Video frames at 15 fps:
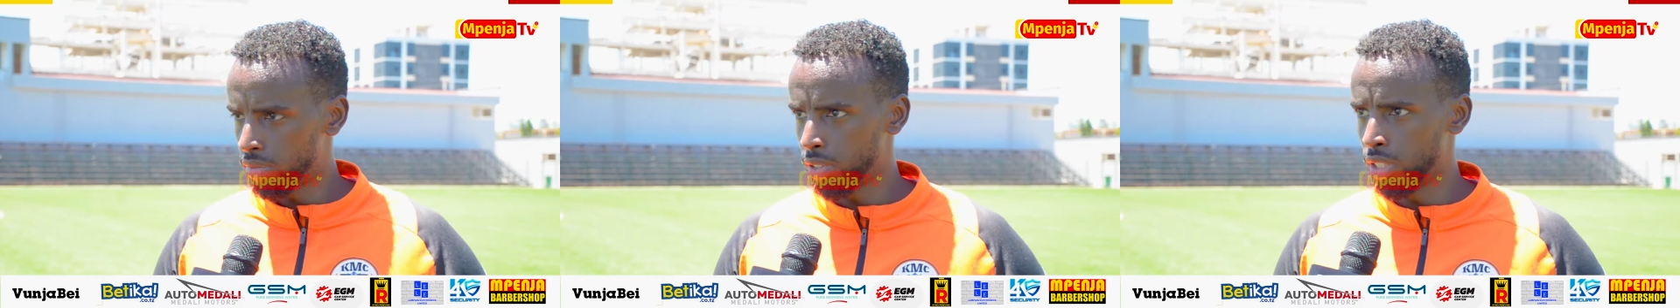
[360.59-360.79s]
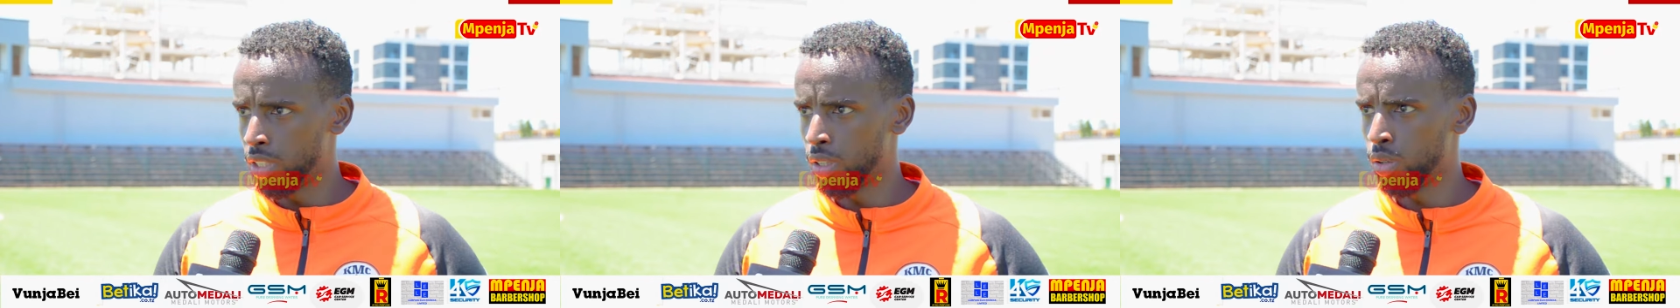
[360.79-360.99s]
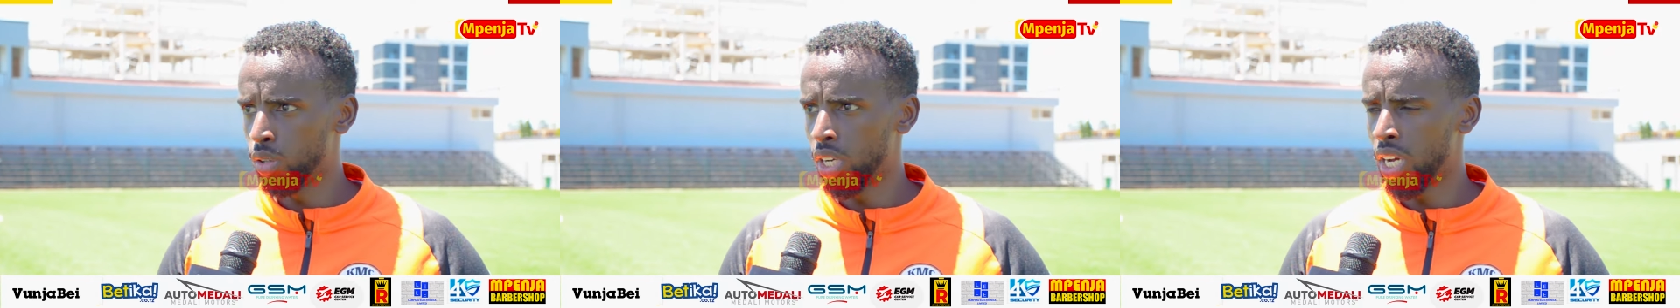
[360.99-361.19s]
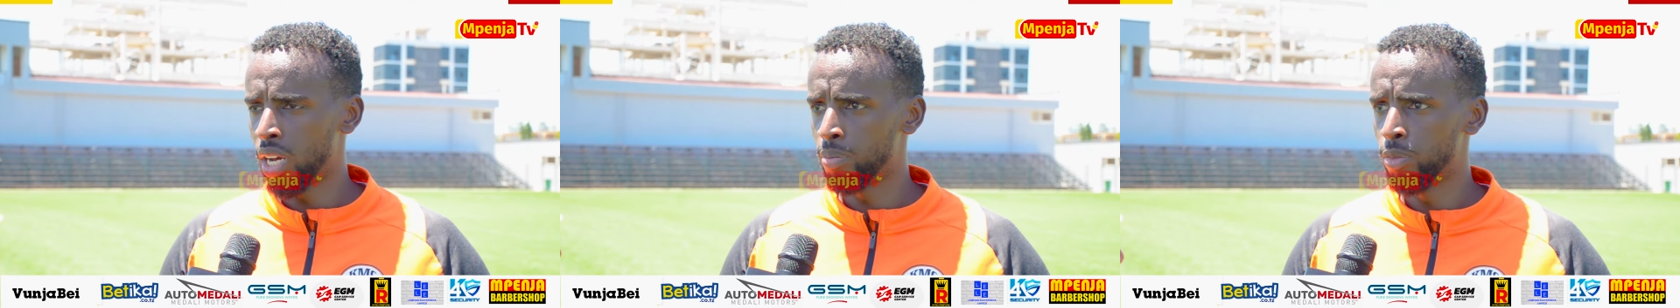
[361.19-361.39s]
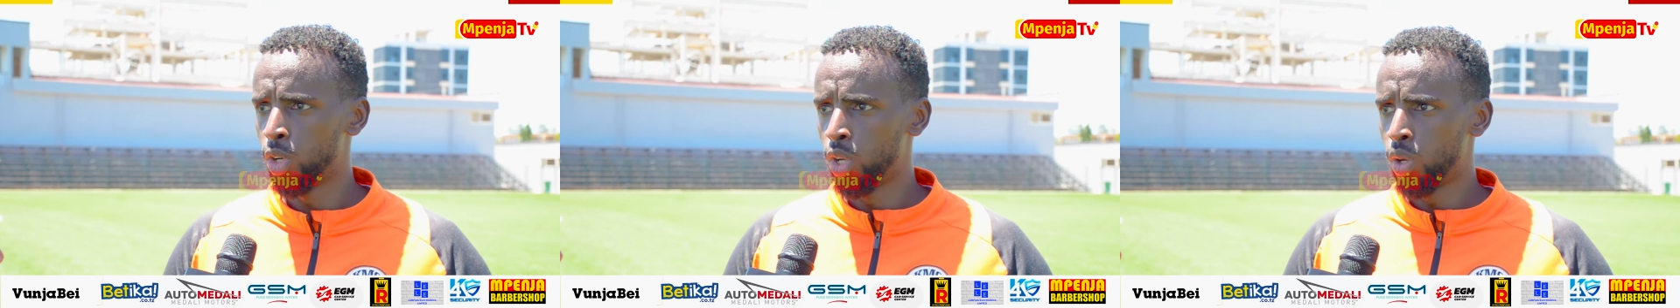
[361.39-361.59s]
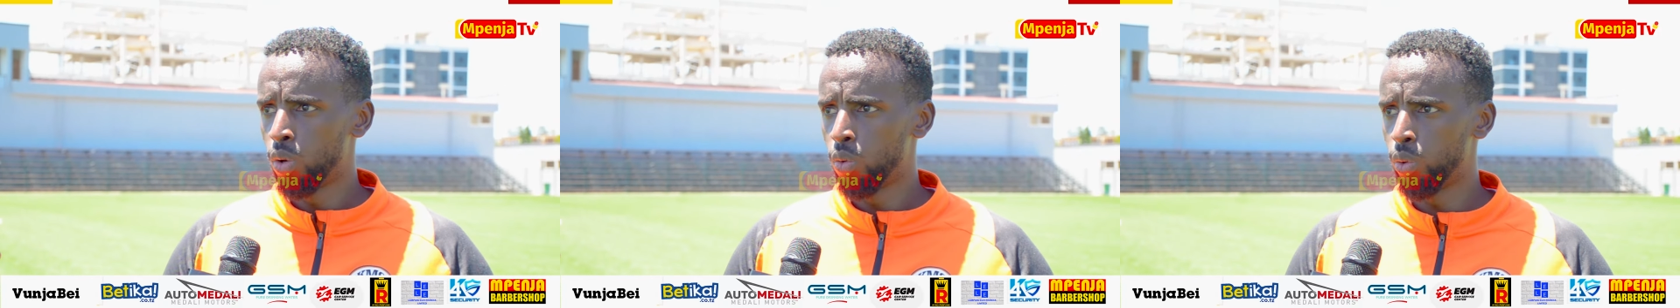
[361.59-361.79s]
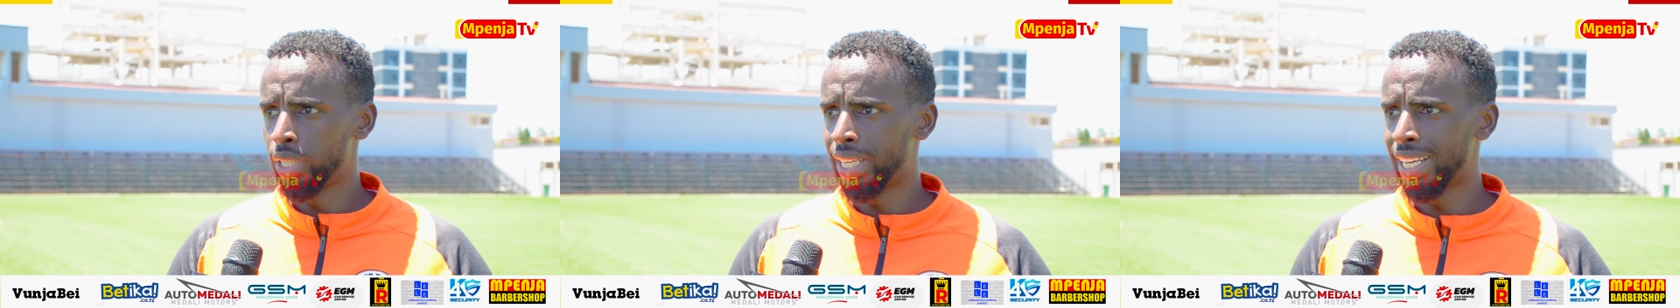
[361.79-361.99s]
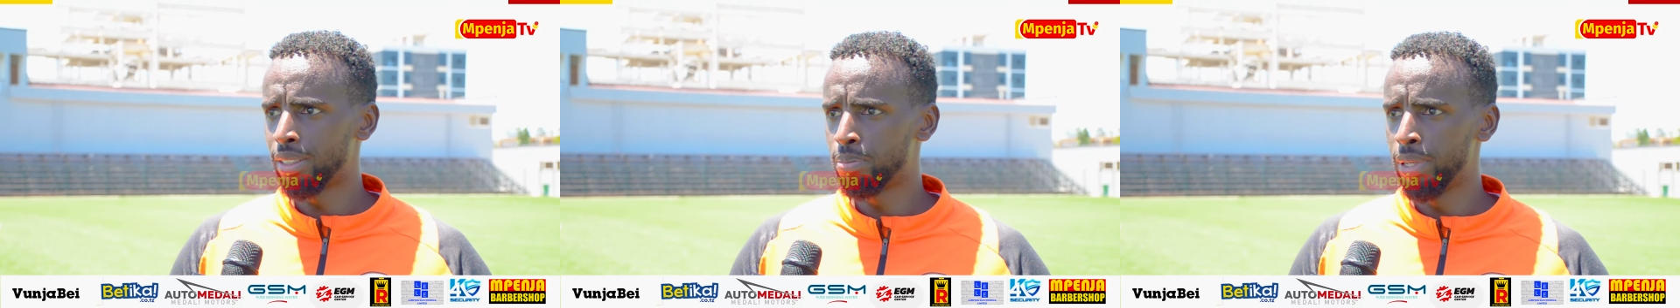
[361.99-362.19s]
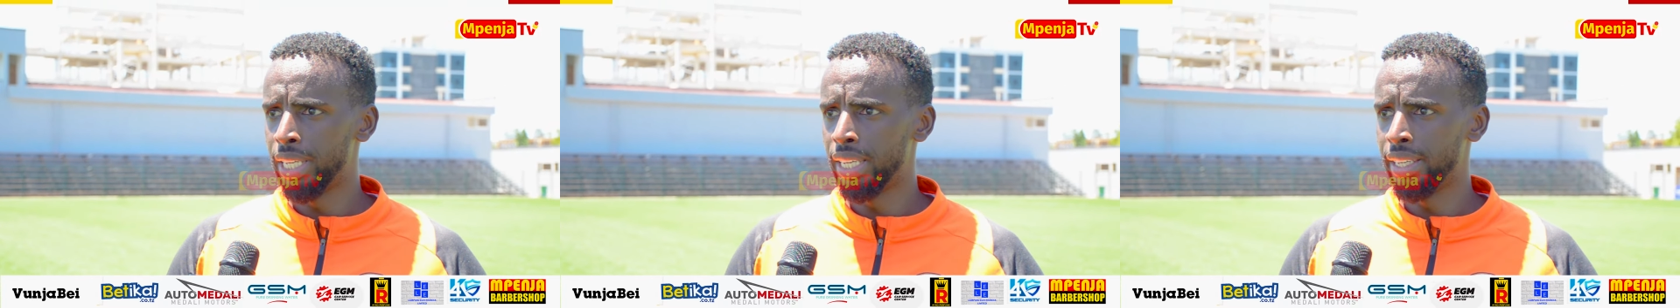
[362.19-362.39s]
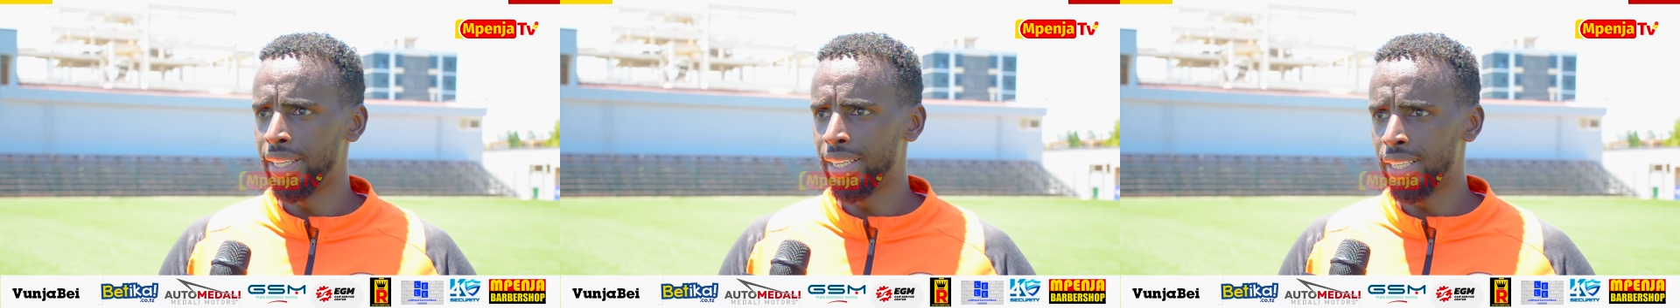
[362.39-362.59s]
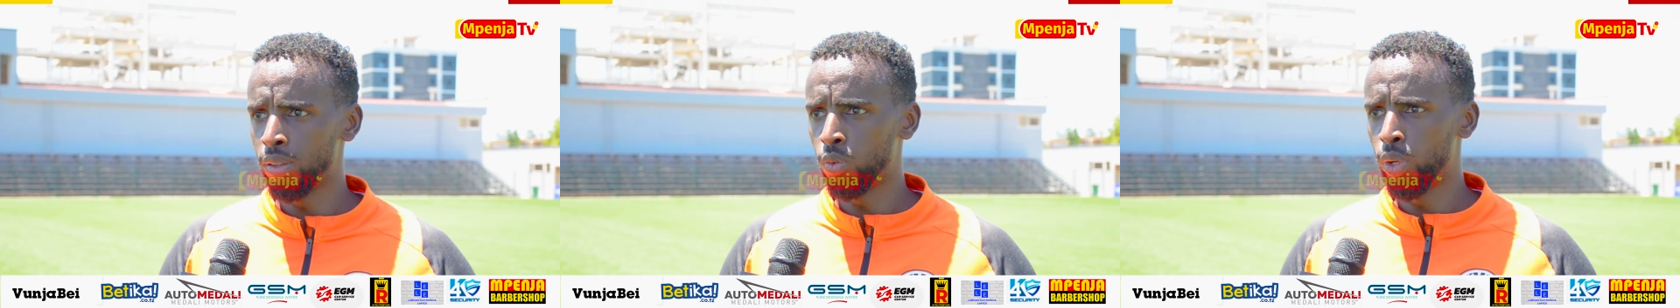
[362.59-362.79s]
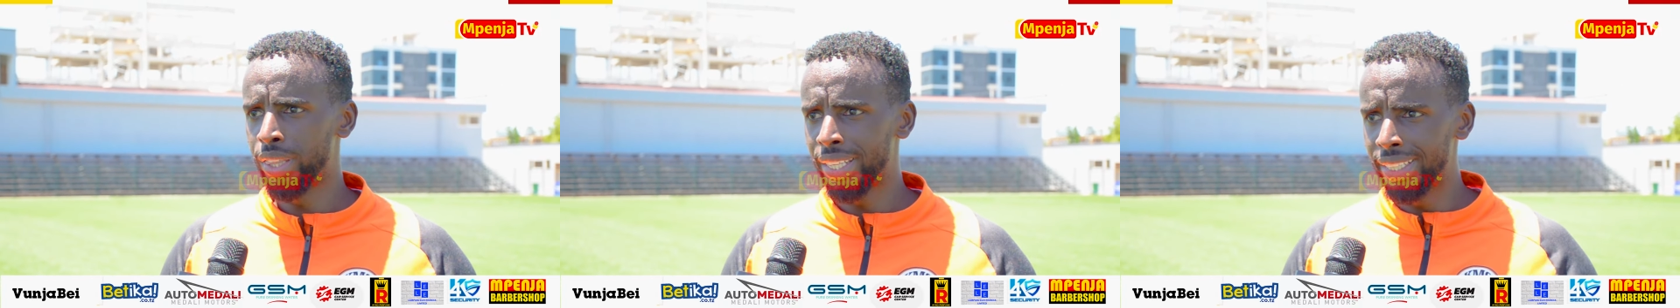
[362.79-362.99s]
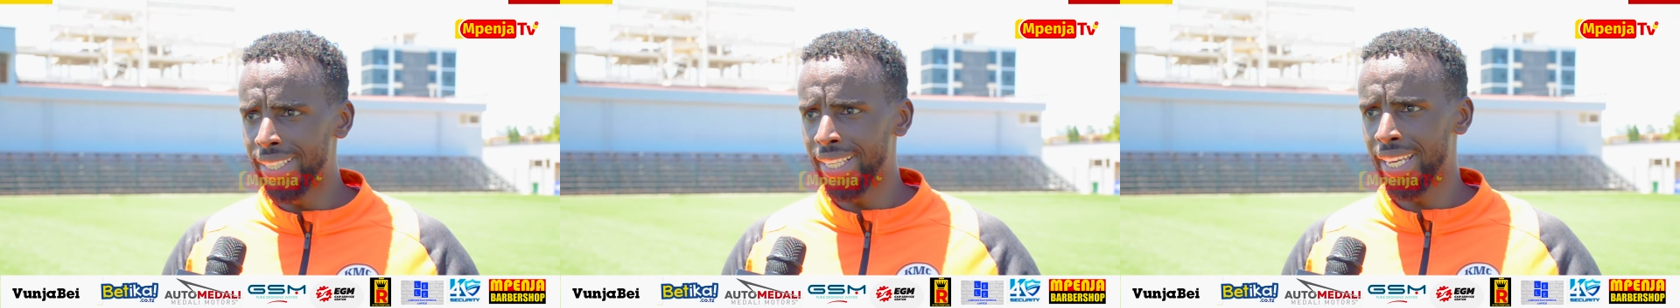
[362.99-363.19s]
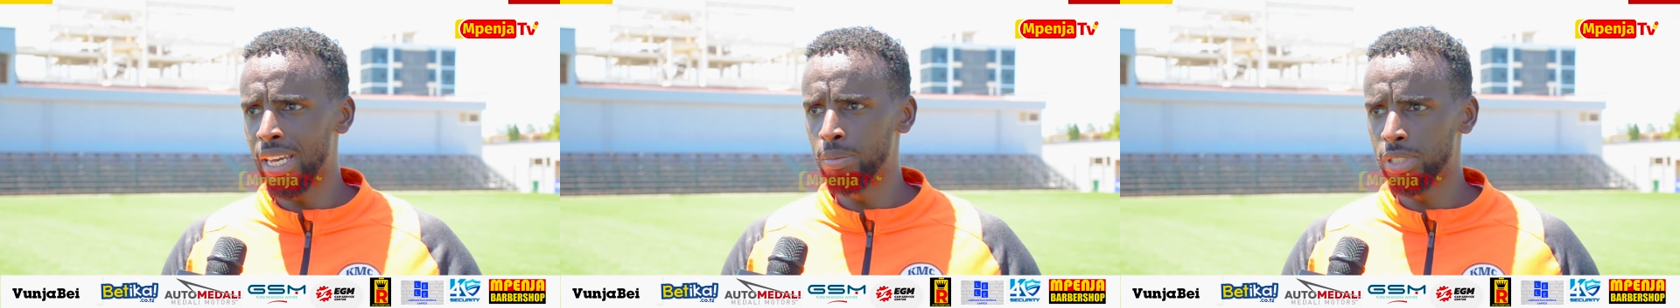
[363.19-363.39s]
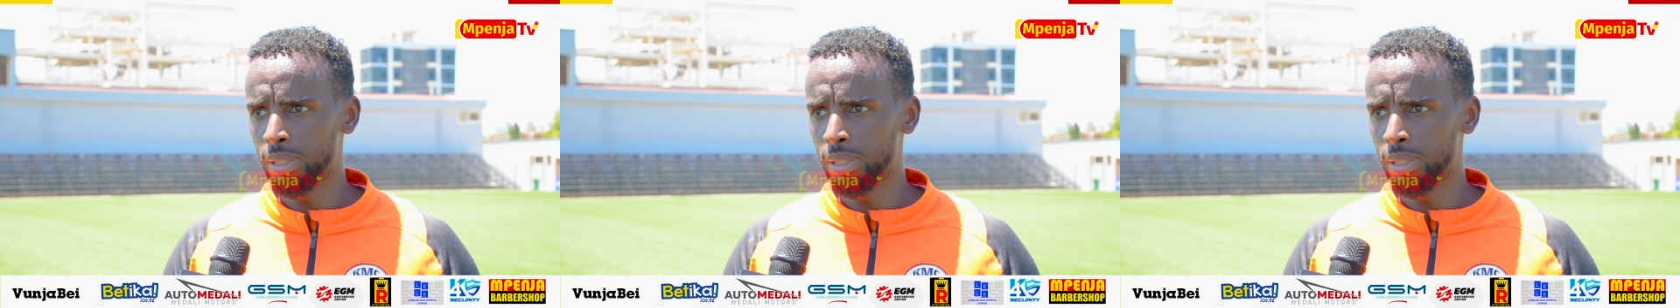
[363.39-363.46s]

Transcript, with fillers: You know, um, we can't be within the game.